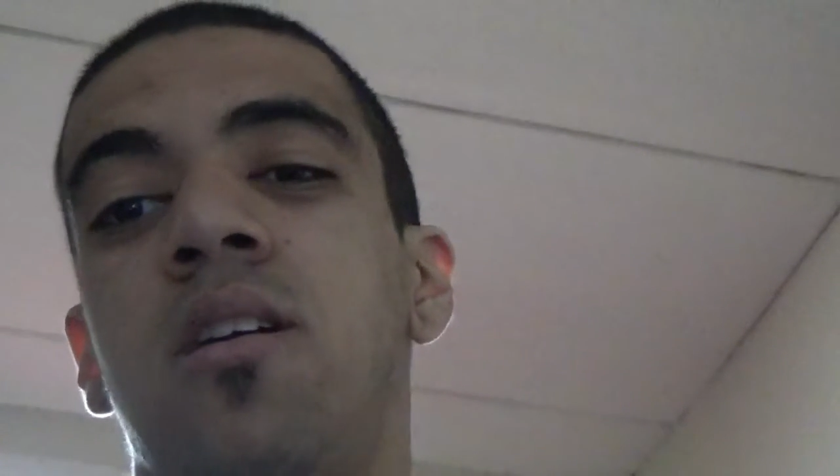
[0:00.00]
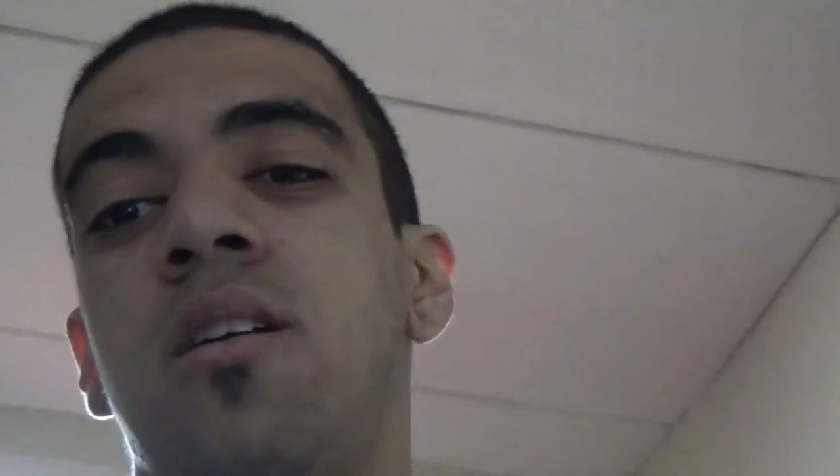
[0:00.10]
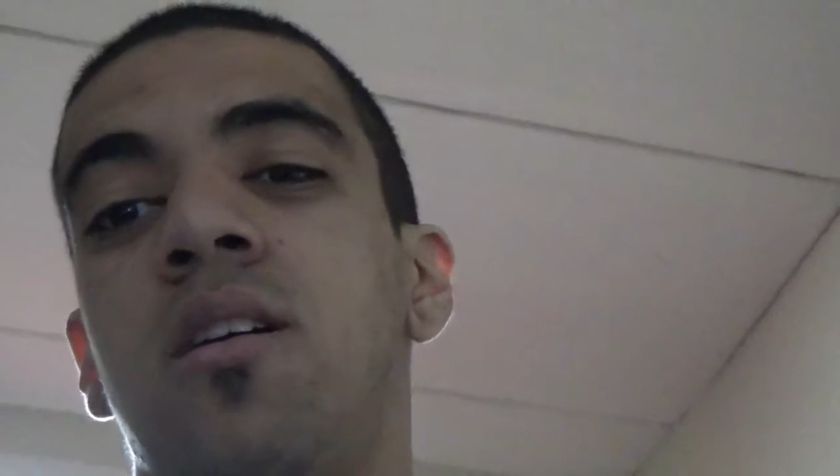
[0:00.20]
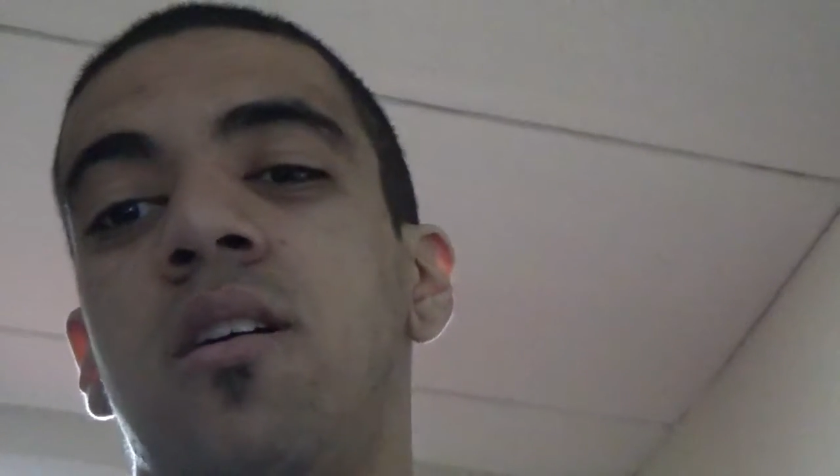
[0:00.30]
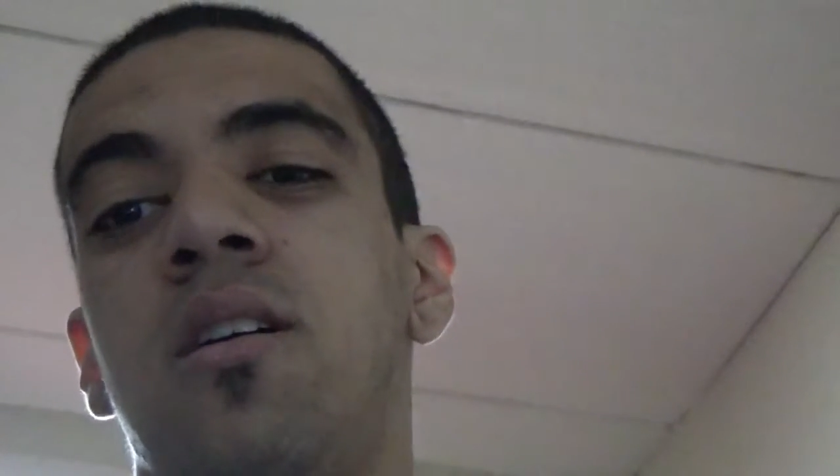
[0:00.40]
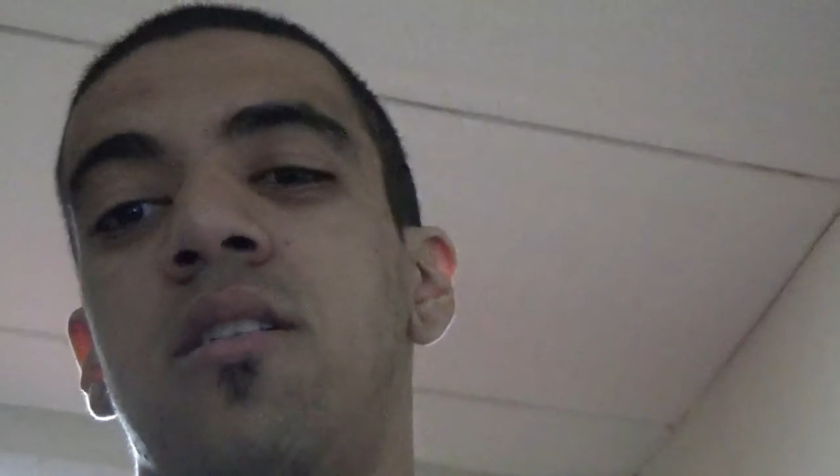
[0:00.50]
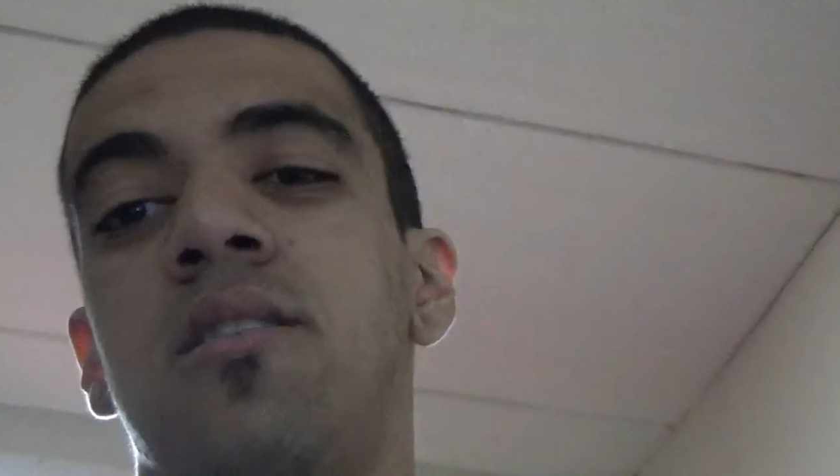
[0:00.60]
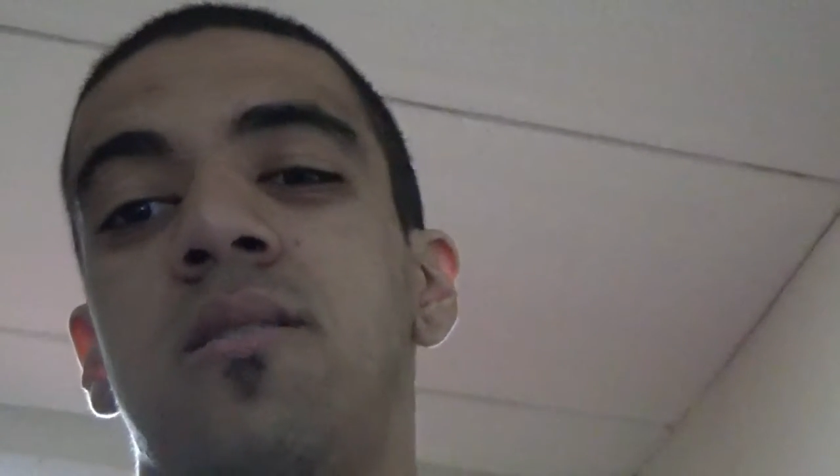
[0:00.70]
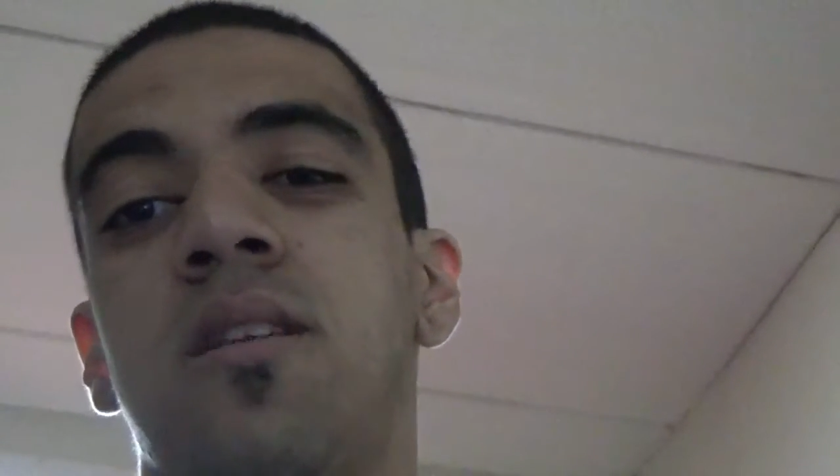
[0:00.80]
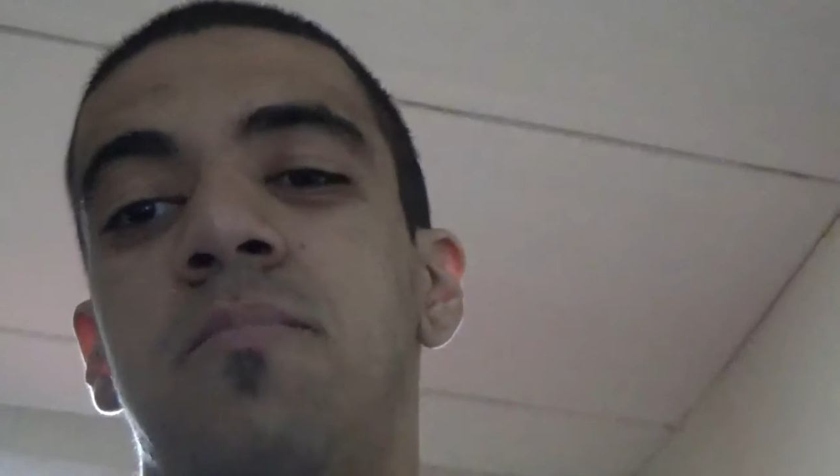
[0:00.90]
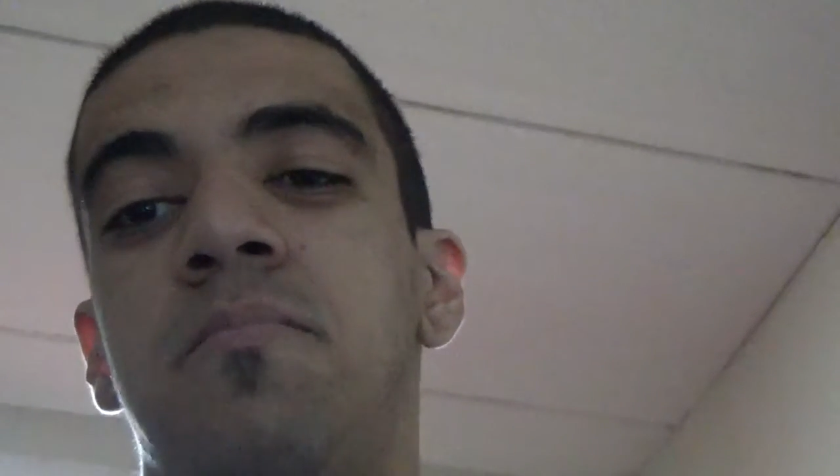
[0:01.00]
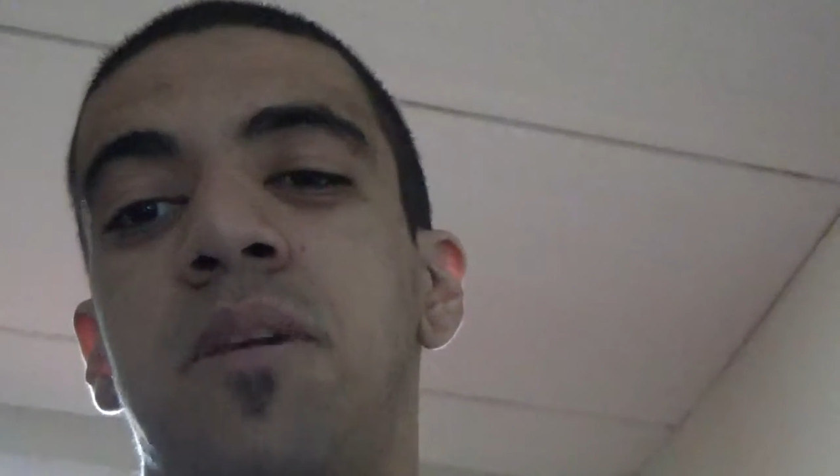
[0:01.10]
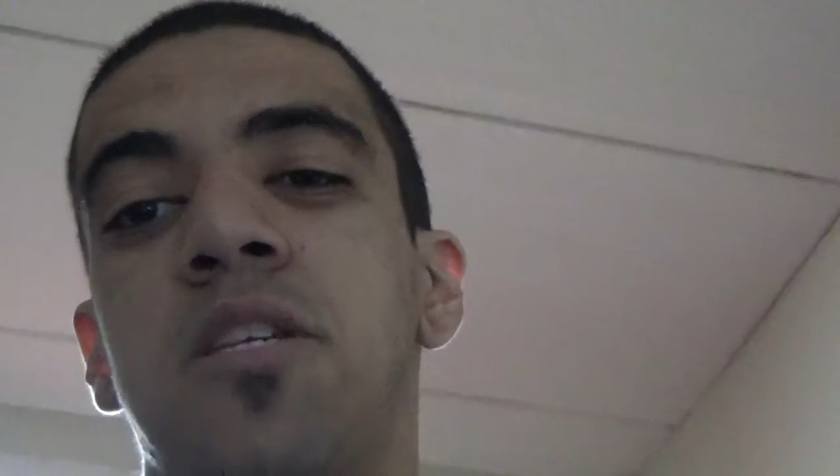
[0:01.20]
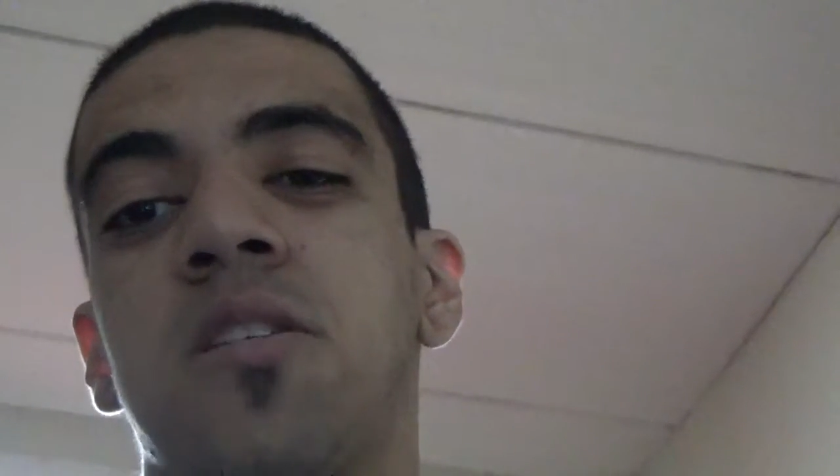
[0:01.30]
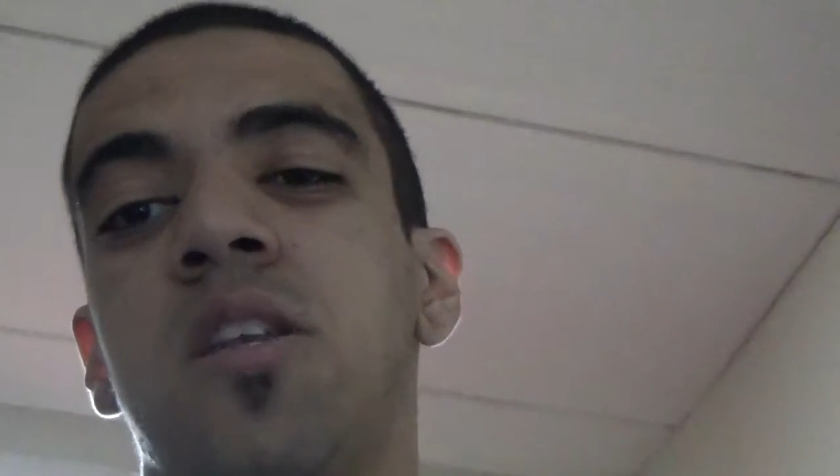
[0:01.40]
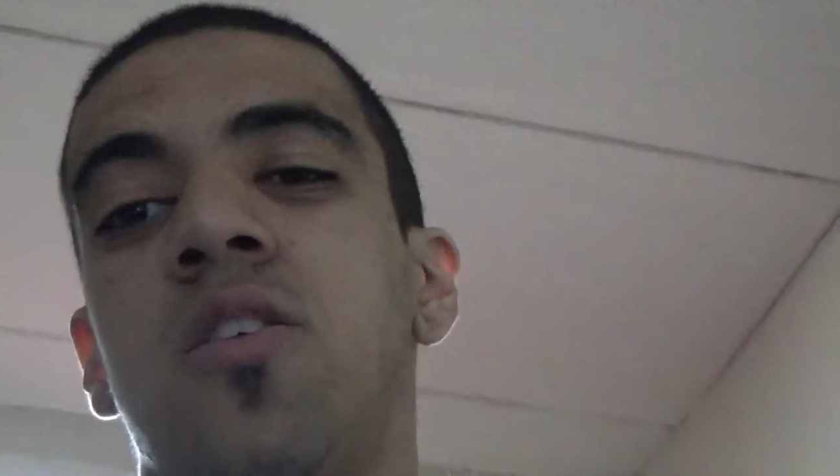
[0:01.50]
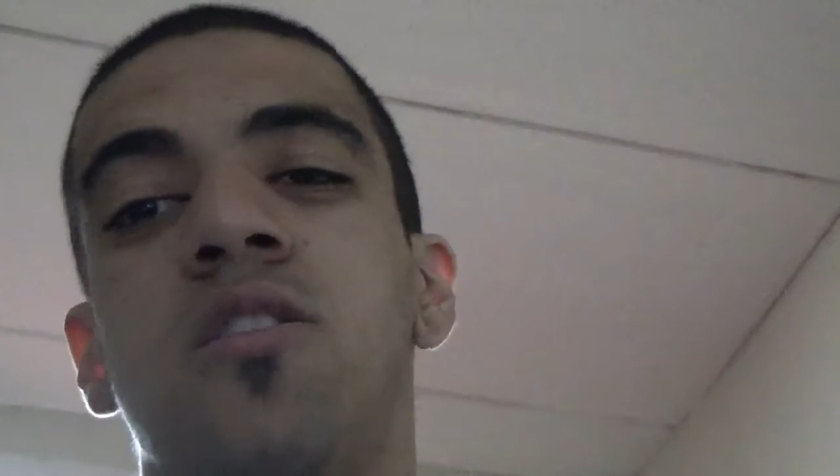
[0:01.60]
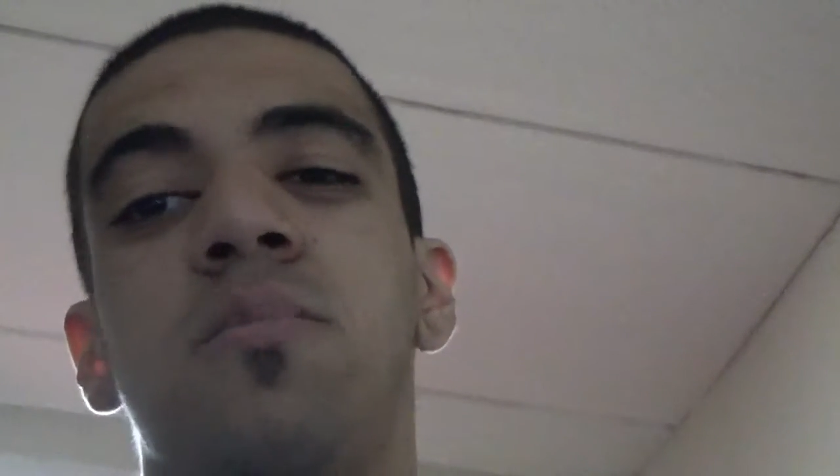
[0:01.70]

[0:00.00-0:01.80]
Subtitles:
They'd basically only